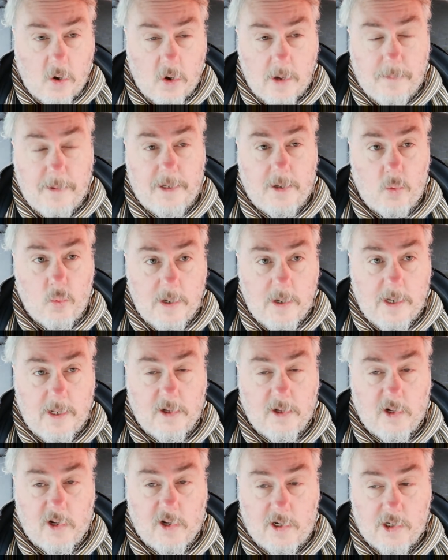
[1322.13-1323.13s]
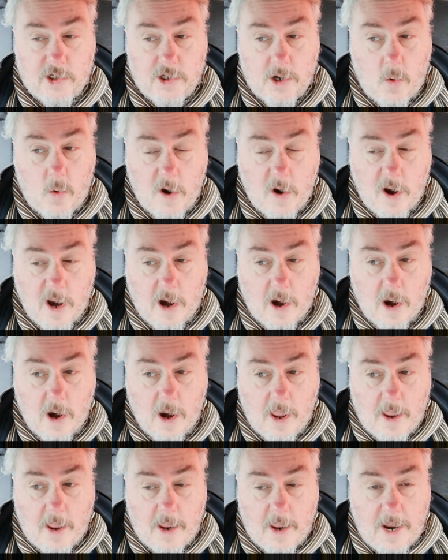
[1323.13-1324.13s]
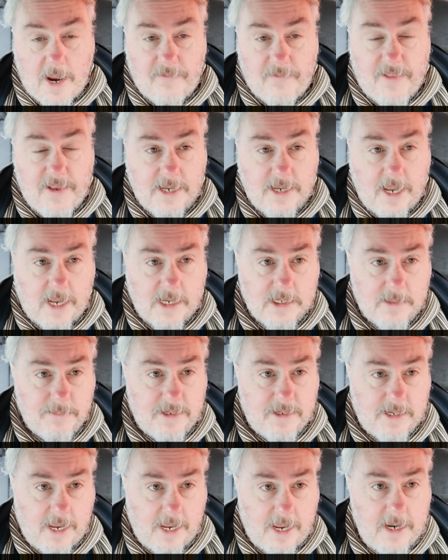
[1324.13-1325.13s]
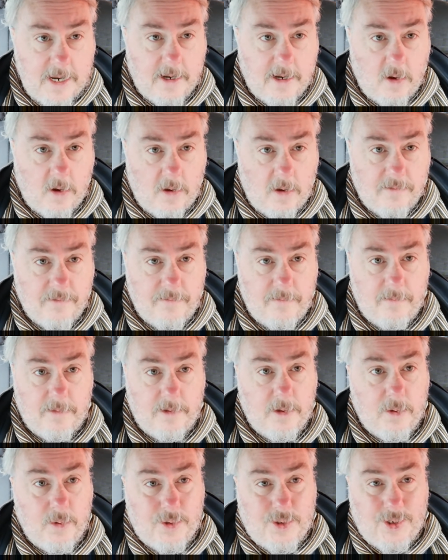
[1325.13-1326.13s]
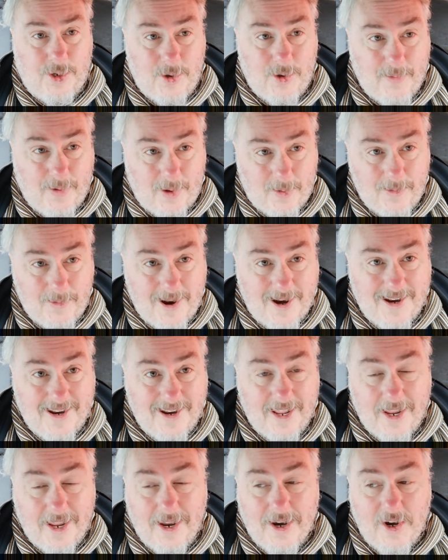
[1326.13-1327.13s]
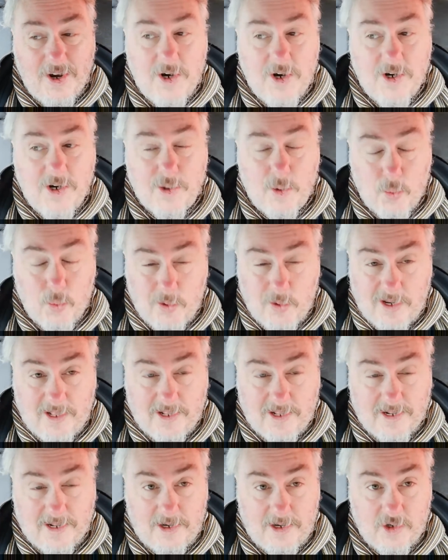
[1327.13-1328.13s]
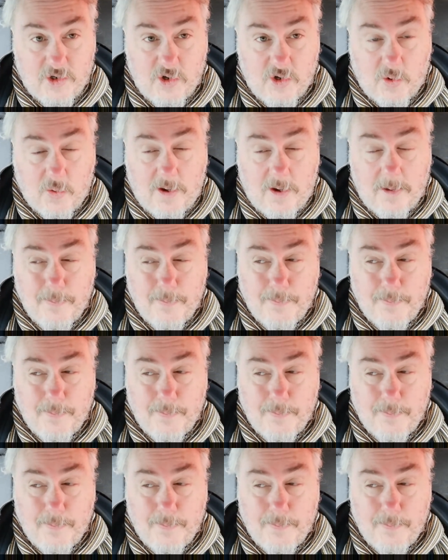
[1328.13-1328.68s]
to be the real clincher, right? If this hasn't been taken off YouTube already, here's the real clincher, right?